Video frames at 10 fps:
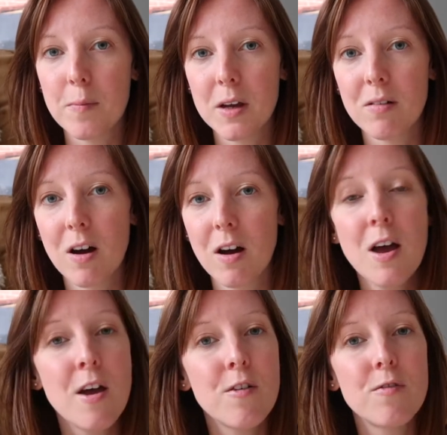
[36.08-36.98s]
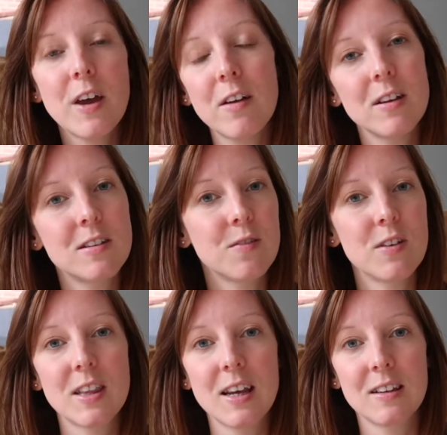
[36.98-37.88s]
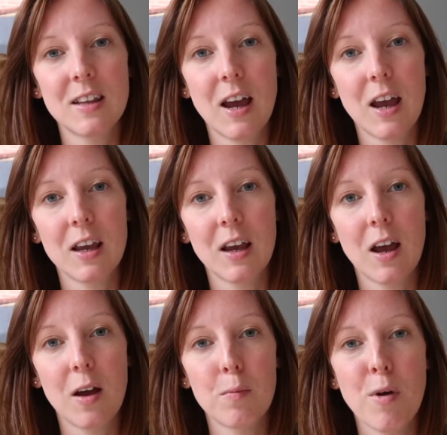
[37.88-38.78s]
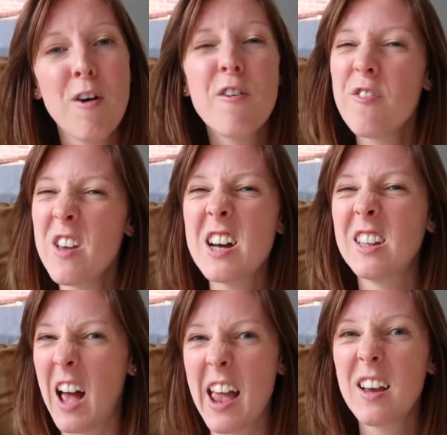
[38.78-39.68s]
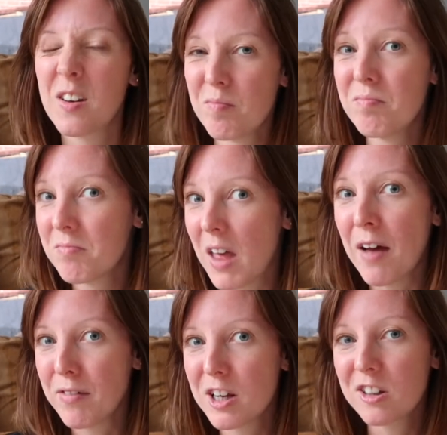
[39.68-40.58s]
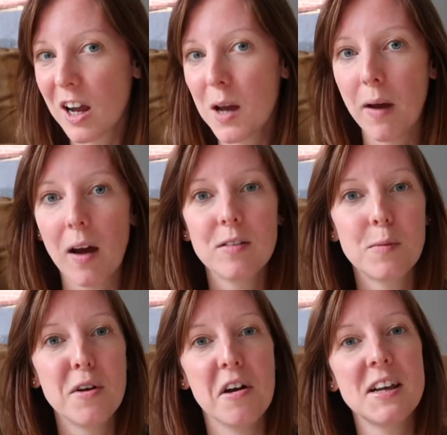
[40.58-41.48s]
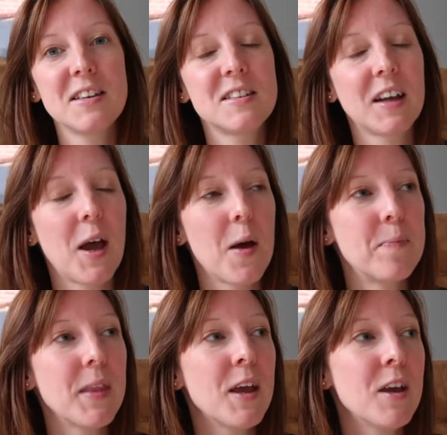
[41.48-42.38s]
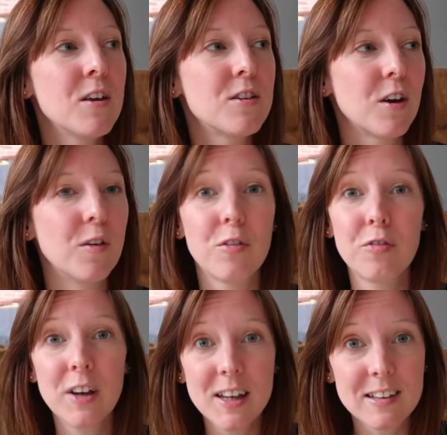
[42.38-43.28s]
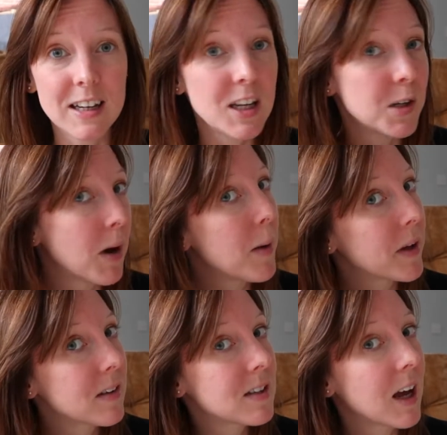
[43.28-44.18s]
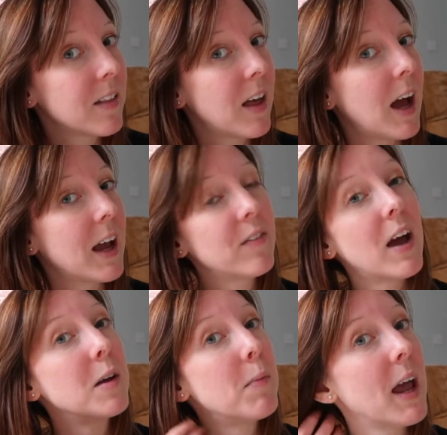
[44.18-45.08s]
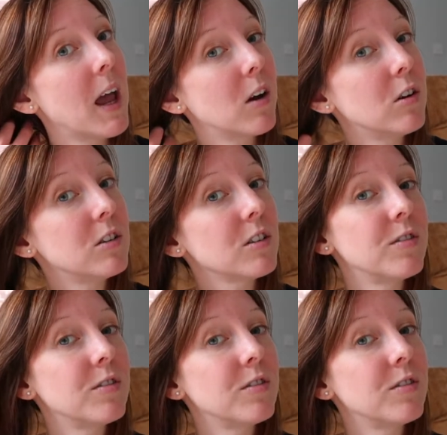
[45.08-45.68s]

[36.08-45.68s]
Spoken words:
There are various different things that I feel like having a chat about, to be honest. So firstly, you might be able to tell that I have had my hair cut,